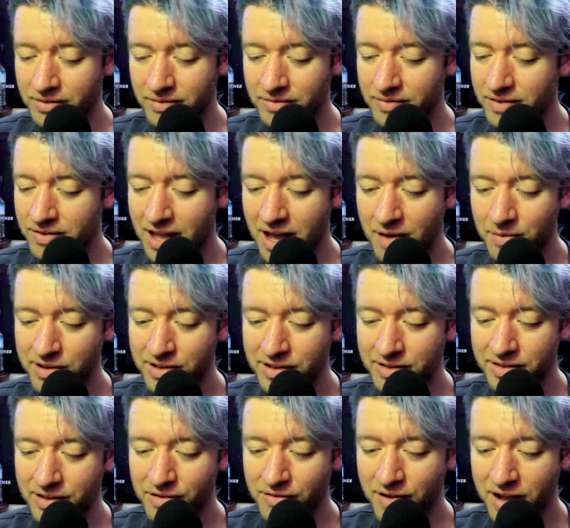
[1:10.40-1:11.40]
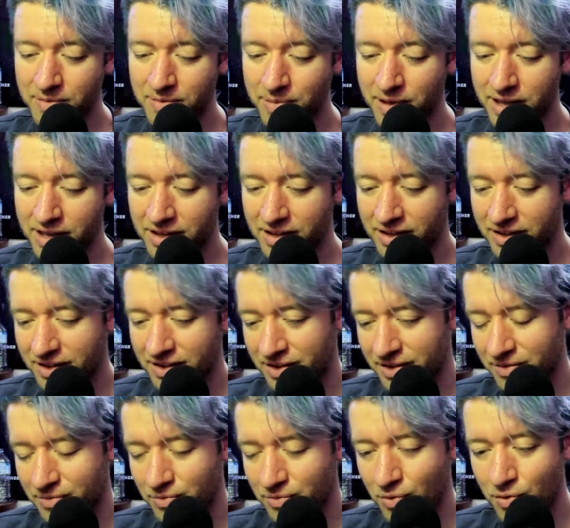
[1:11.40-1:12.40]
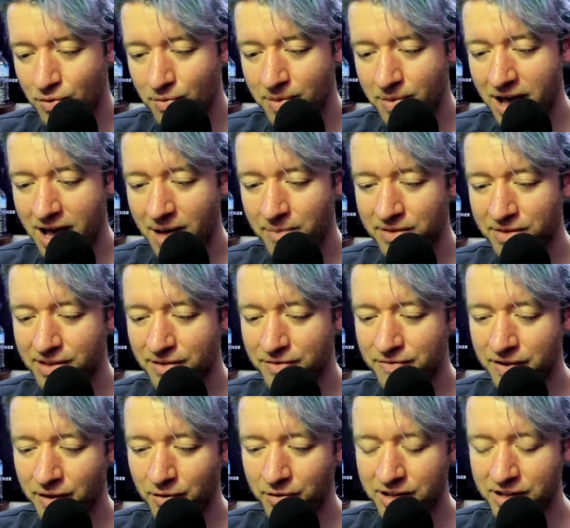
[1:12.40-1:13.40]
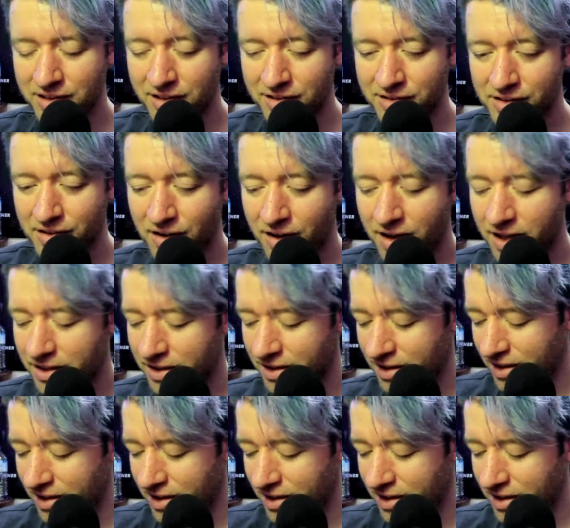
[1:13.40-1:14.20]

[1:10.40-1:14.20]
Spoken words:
now he's in the great big warm hamster field in the sky